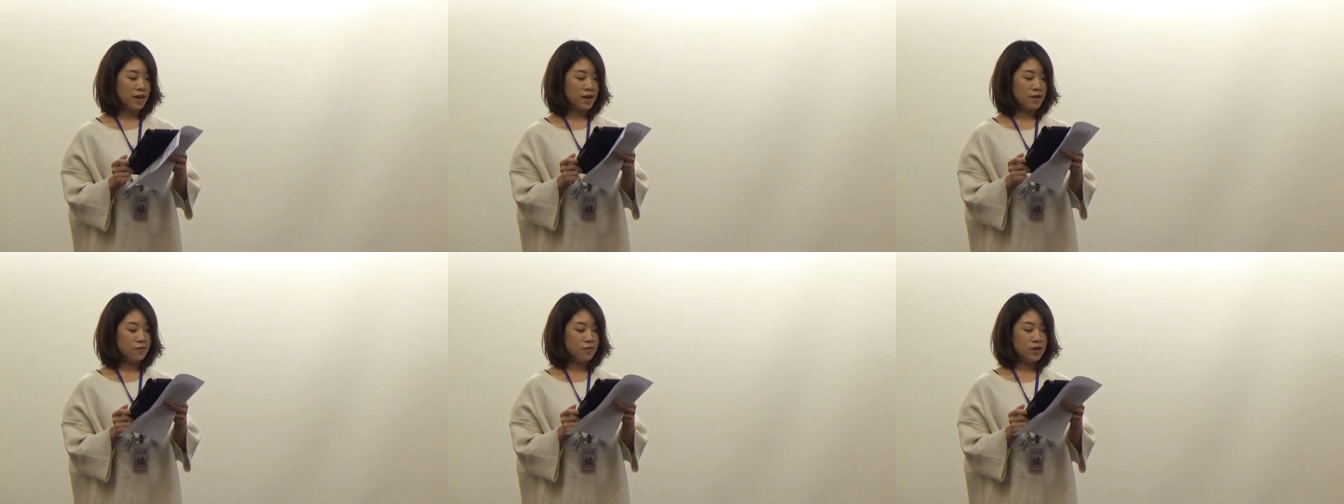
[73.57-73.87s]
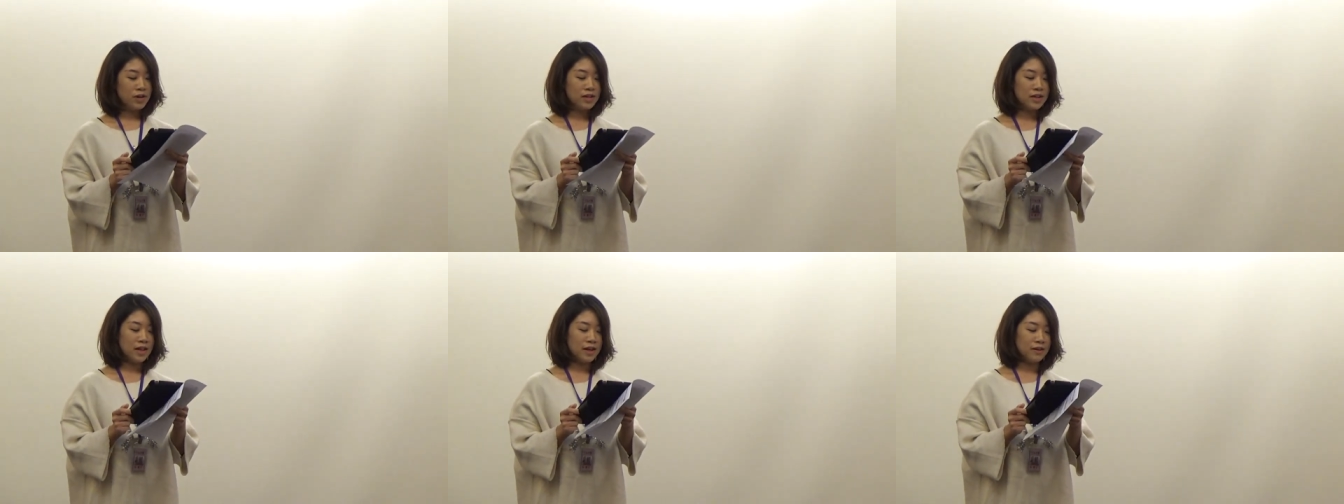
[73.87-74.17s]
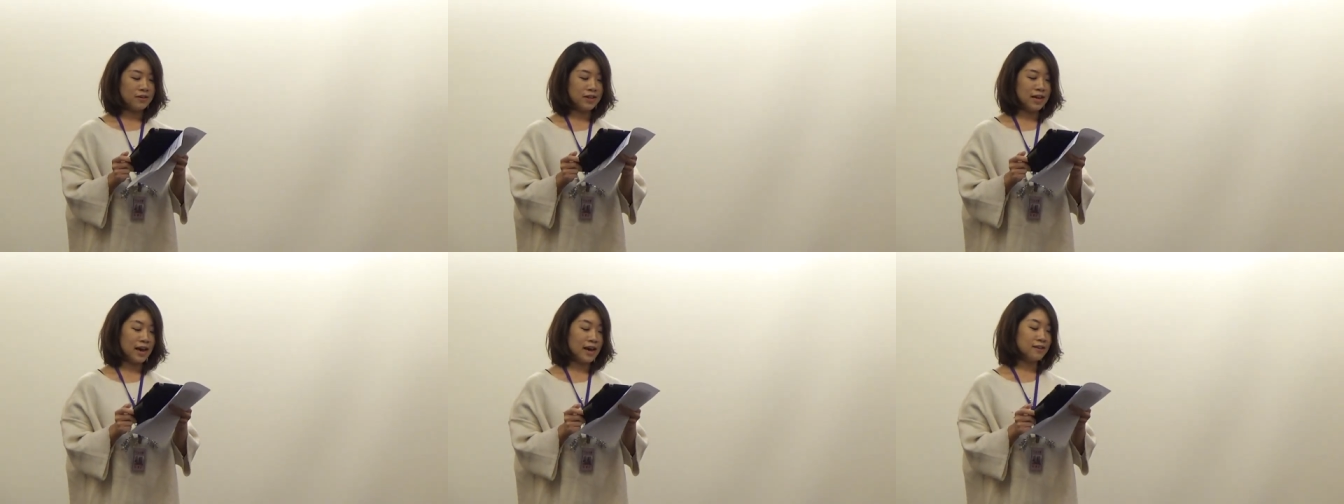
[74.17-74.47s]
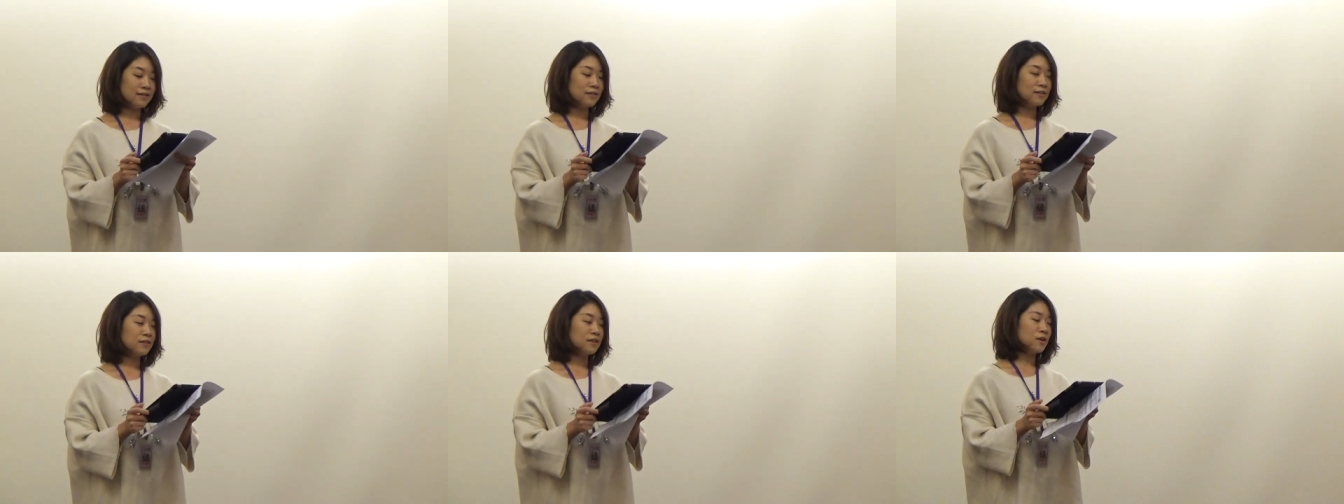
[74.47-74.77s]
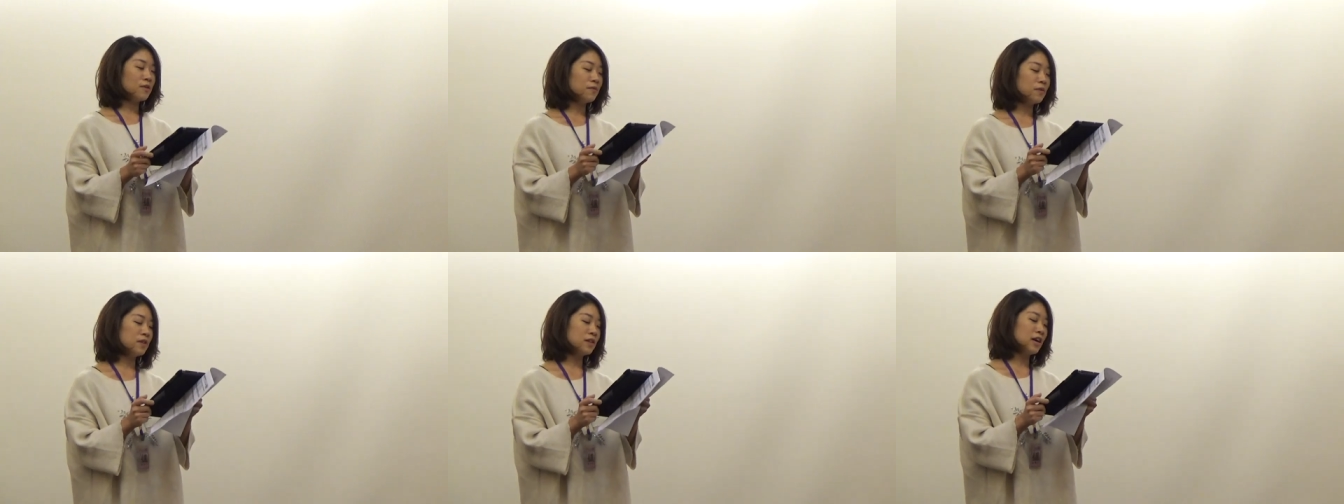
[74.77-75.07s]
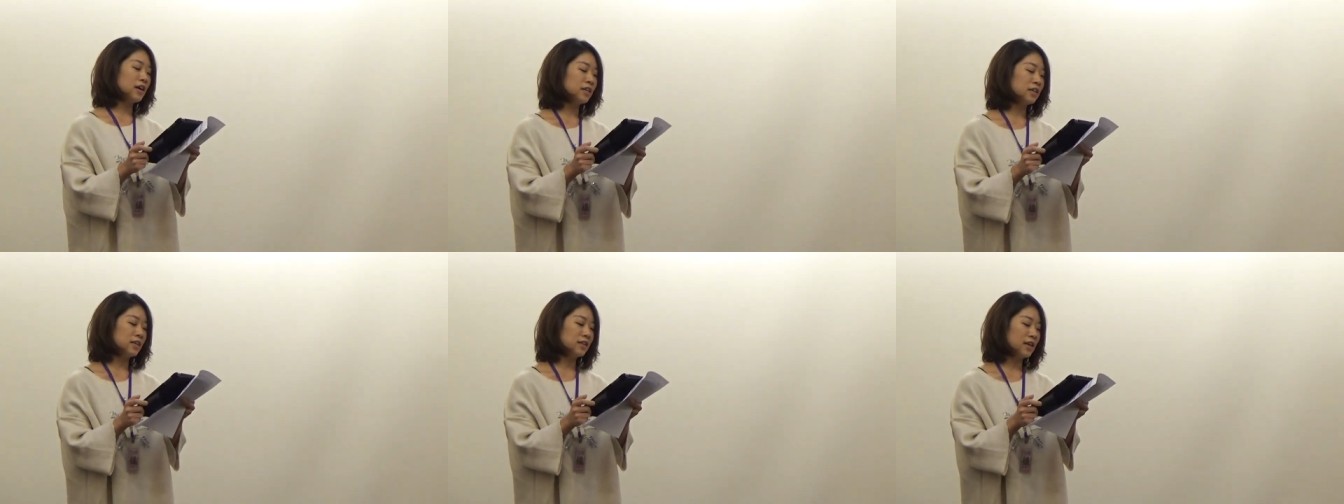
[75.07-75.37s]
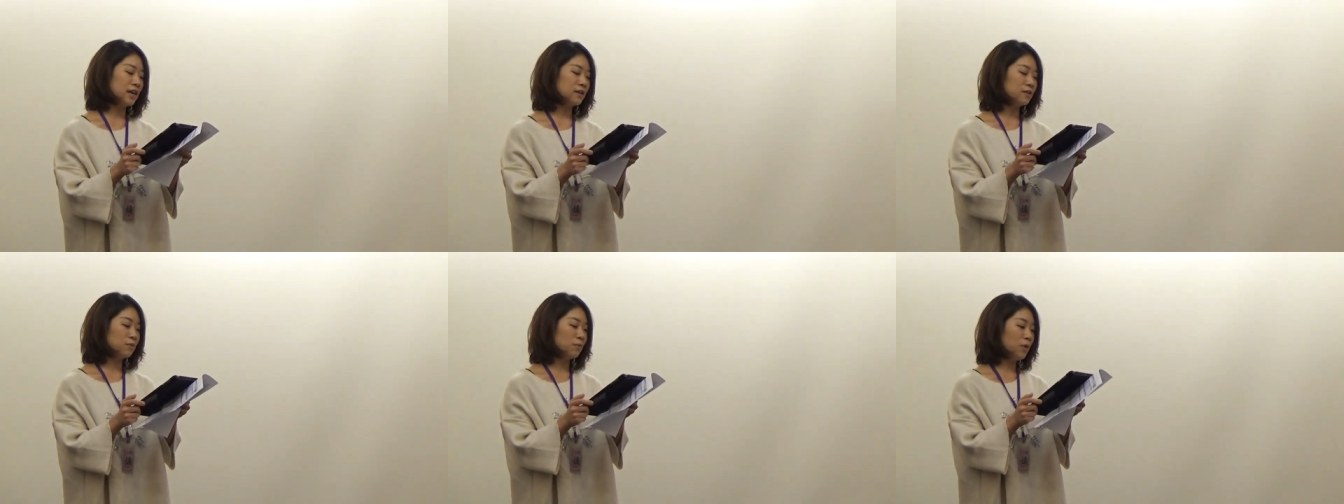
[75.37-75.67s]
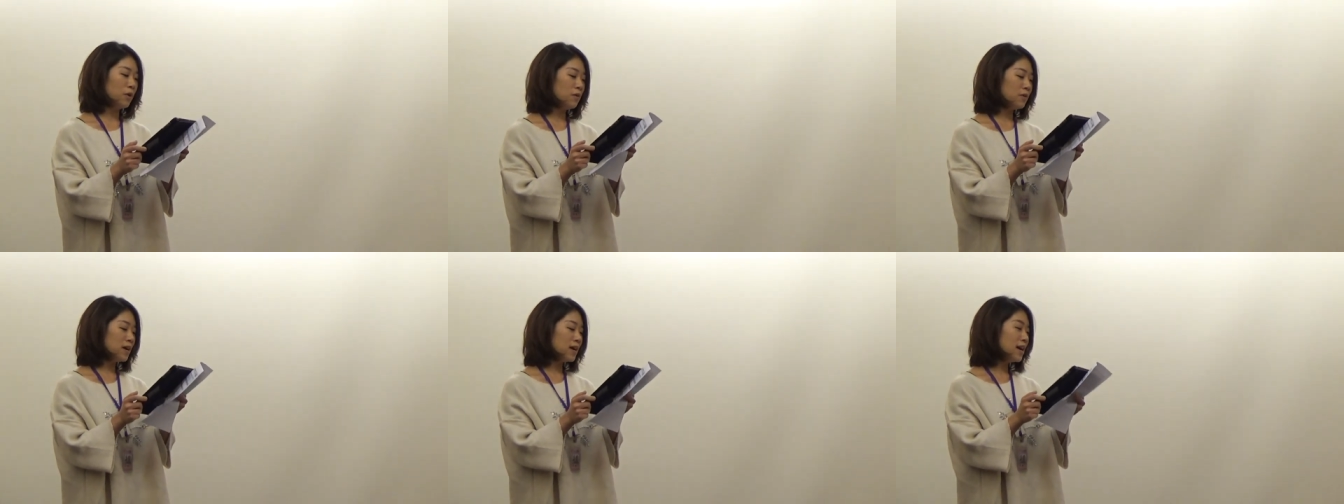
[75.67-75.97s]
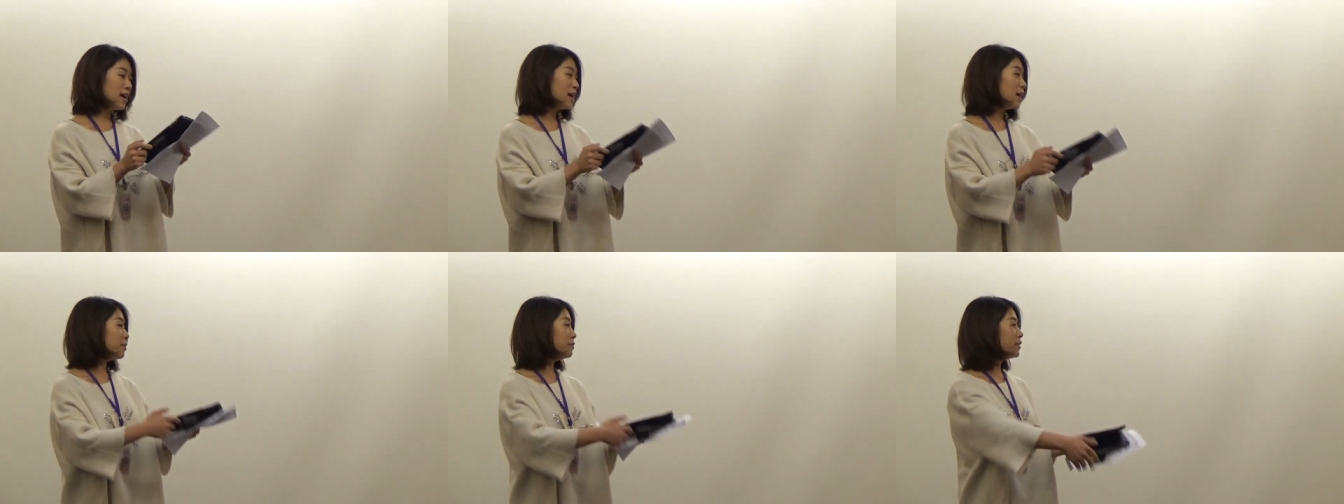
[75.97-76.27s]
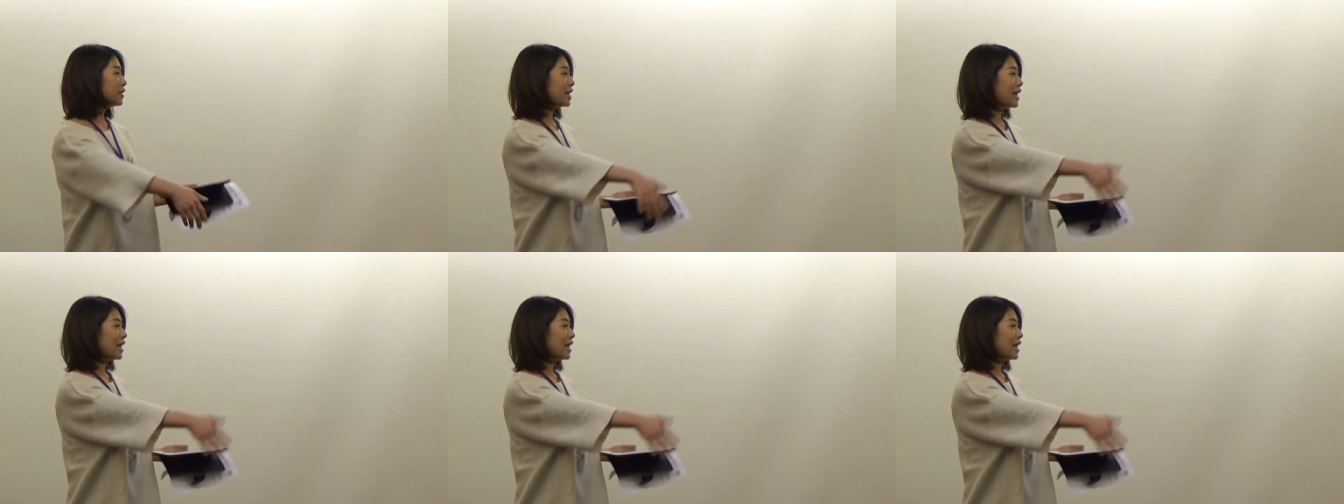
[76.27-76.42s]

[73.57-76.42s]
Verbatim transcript: Every cloud has a silver lining. That's welcome,